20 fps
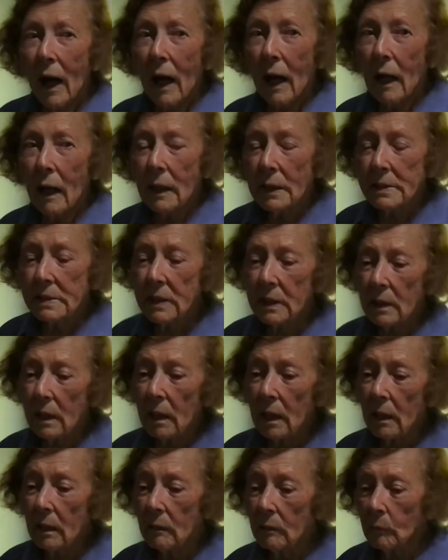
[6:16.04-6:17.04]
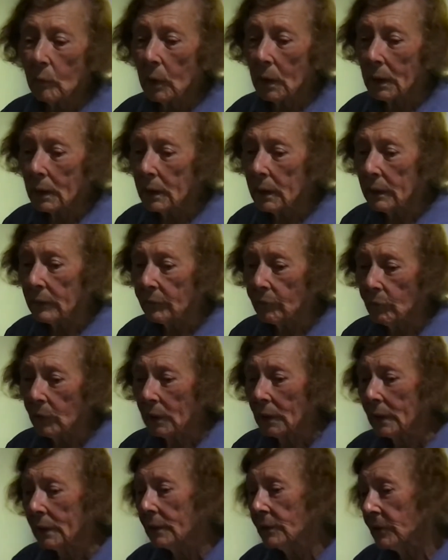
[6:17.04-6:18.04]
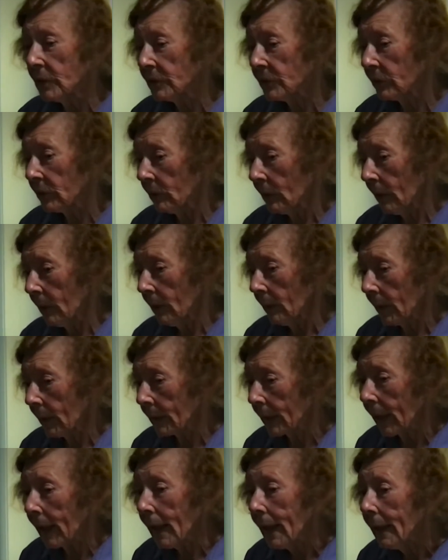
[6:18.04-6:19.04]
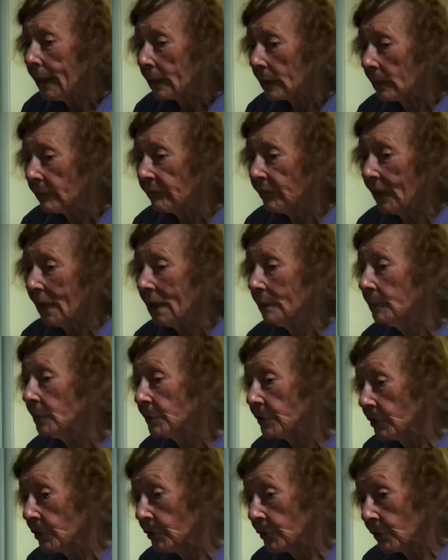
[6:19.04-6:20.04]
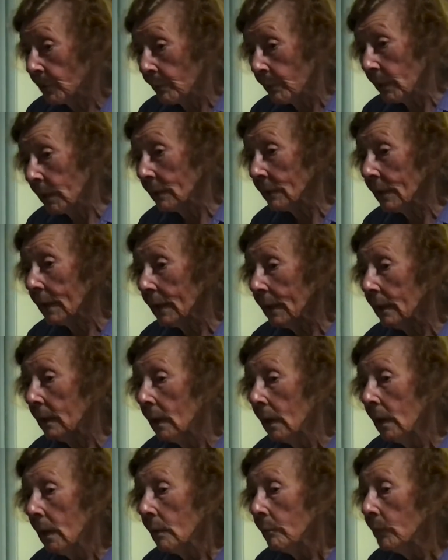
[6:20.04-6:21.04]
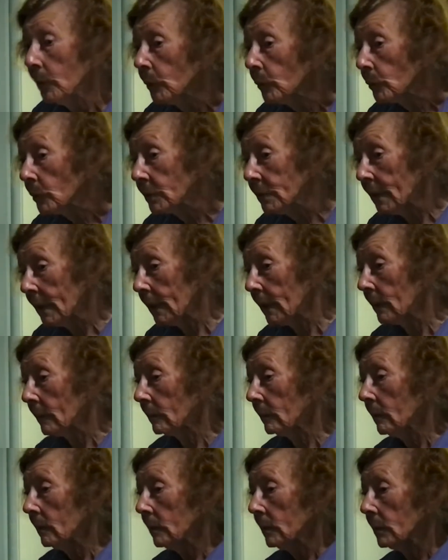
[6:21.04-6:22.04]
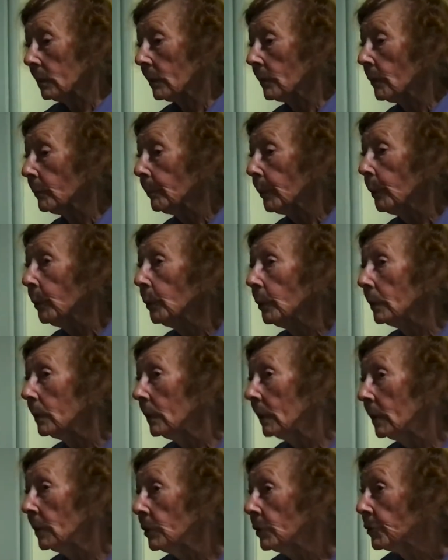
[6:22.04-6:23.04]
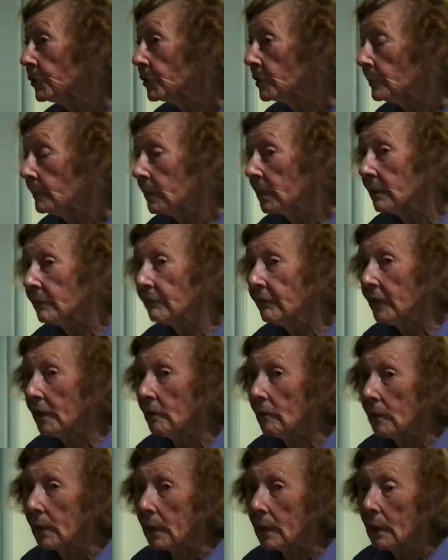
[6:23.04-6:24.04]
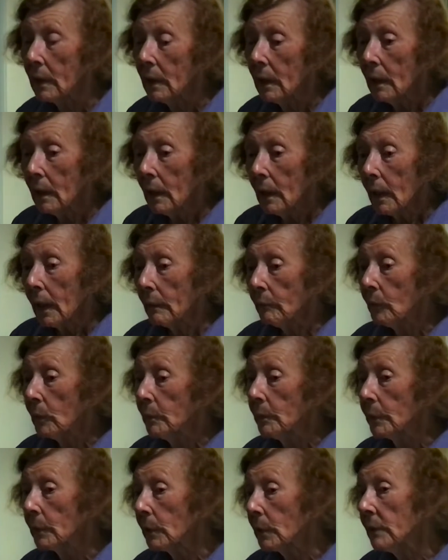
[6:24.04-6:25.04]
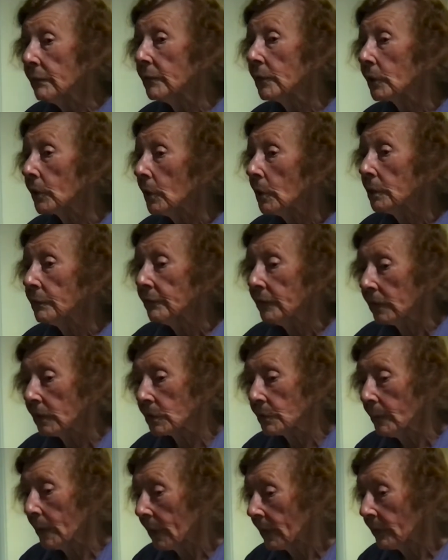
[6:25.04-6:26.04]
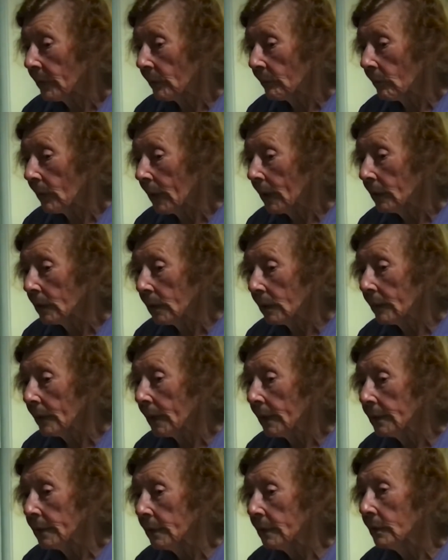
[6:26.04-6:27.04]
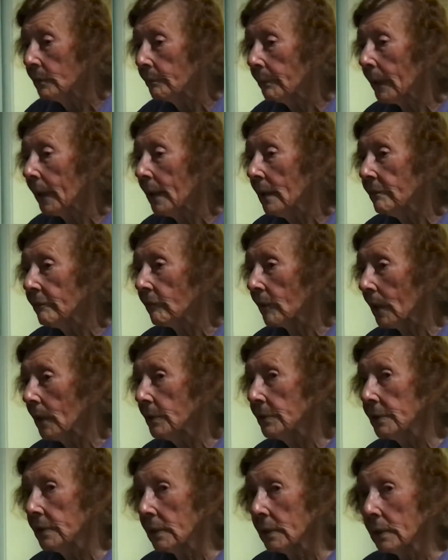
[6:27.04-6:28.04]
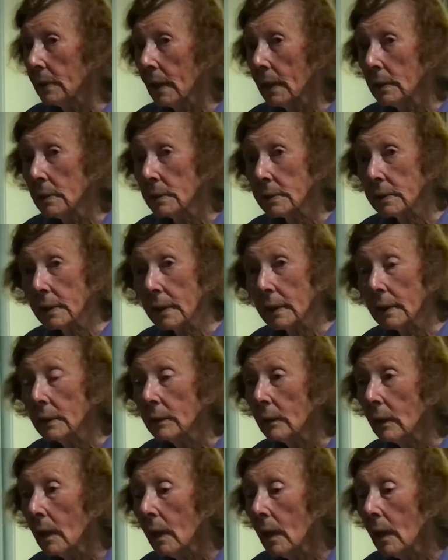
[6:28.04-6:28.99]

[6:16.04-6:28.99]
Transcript: I said, oh, well, it's really just a cart. The farmers used to bring their milk down to the point and there used to be a ferry. And we believed the convicts made the road and they didn't pave roads in those days.